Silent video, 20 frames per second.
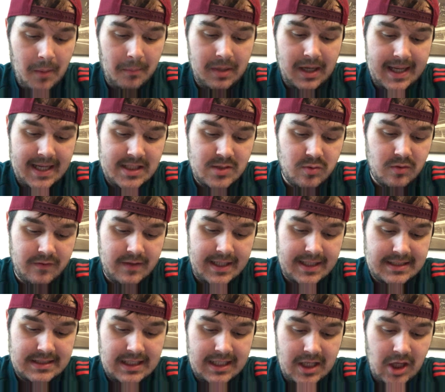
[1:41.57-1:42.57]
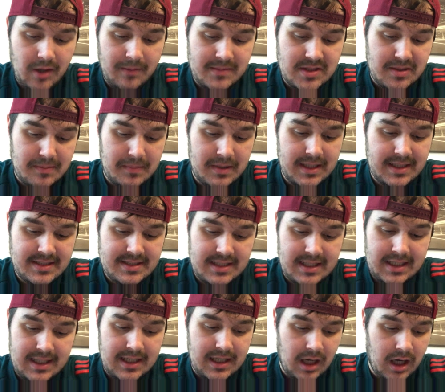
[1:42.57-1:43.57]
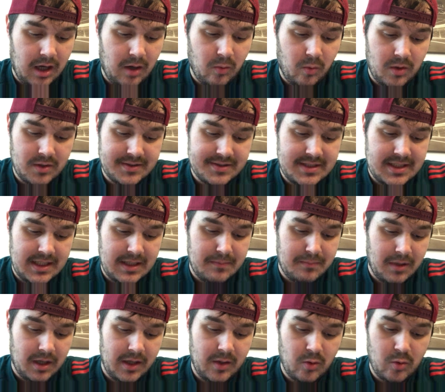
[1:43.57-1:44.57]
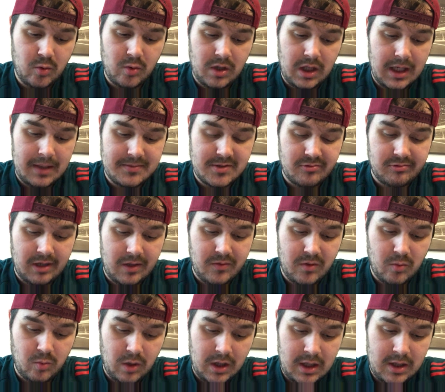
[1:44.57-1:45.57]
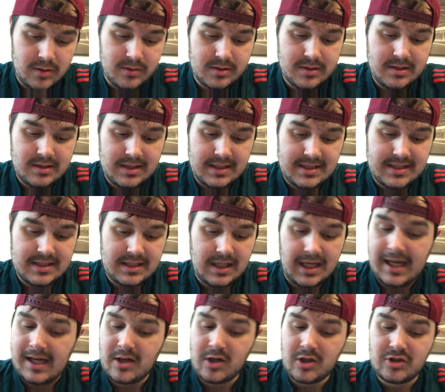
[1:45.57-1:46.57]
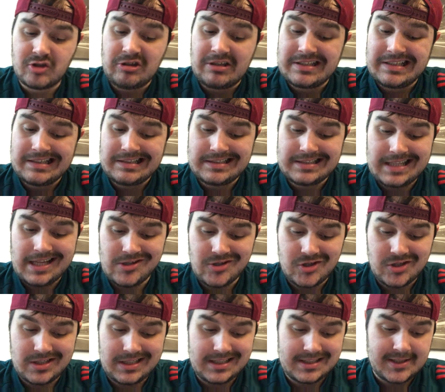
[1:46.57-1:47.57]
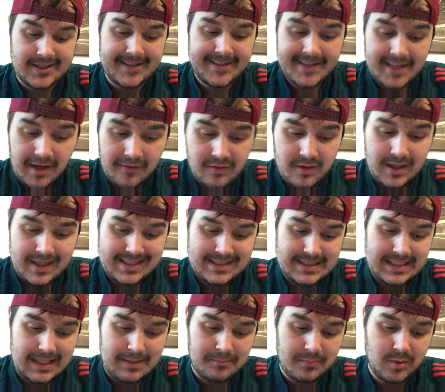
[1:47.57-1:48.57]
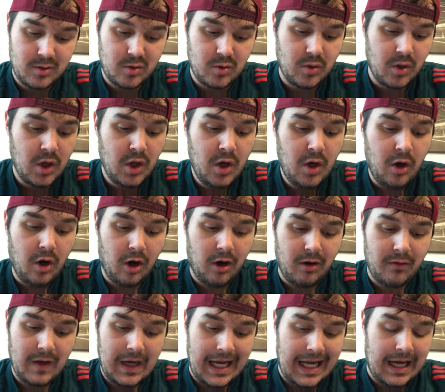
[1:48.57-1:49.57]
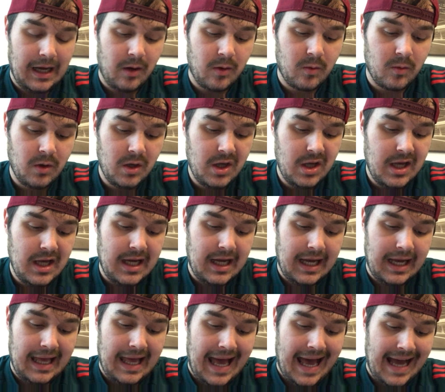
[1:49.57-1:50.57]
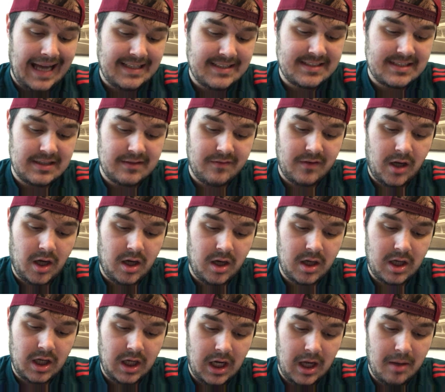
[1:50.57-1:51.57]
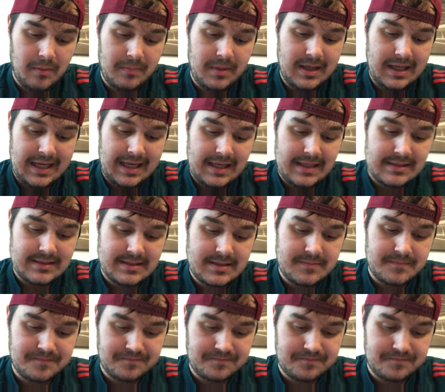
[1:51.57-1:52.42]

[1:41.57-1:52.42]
players with Kingsley Coman's ability are wanted by all clubs around the world. This uh, contract extension is another example of how uh, active our club is.